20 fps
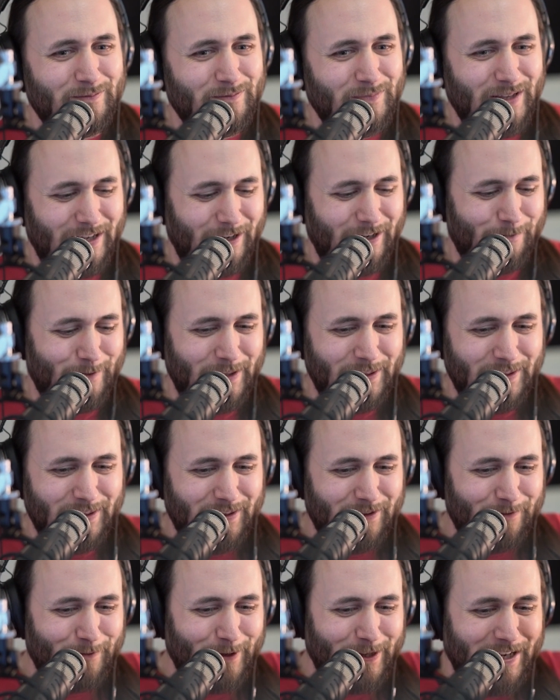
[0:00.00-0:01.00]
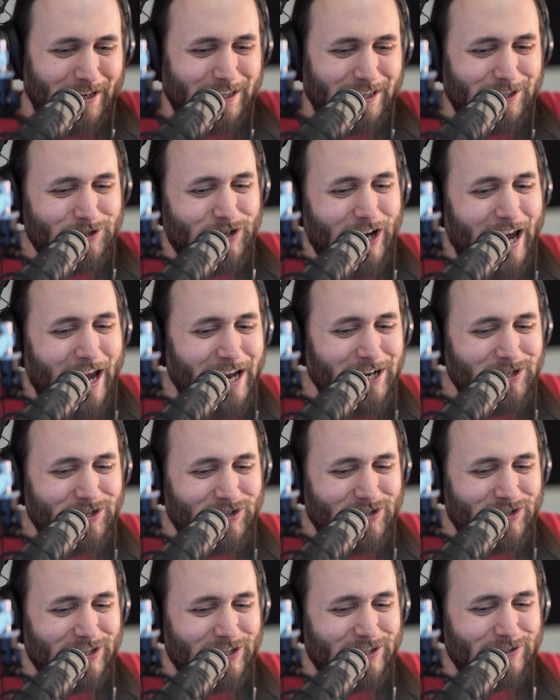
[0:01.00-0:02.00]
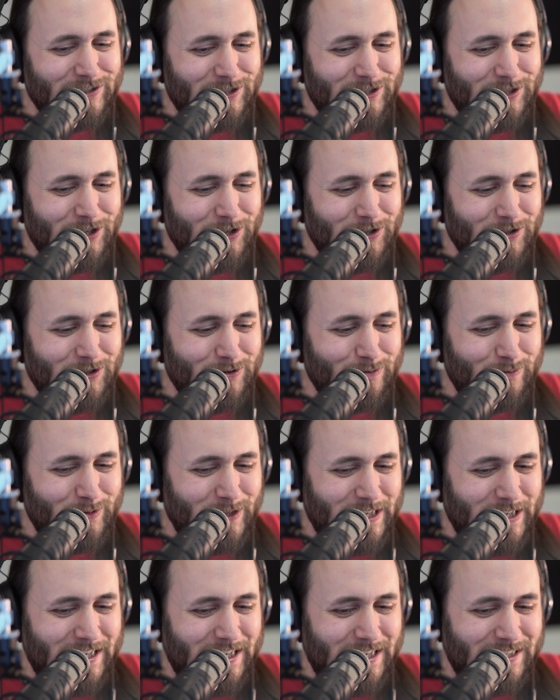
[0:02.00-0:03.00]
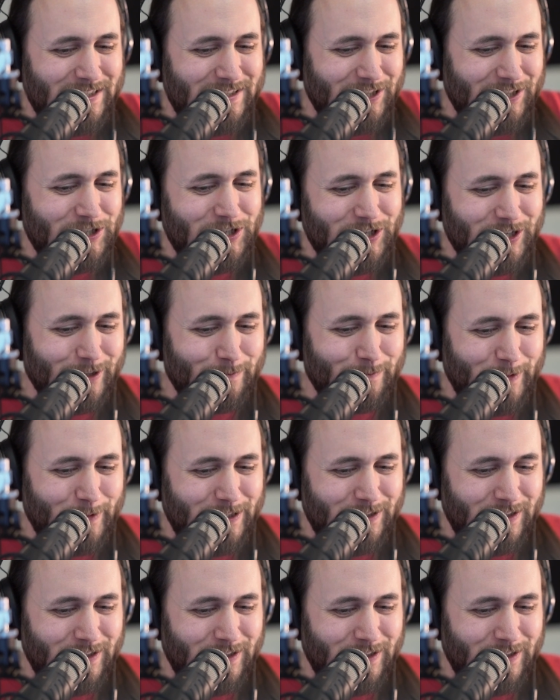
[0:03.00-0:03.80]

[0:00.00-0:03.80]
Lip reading: like when they changed it to being digital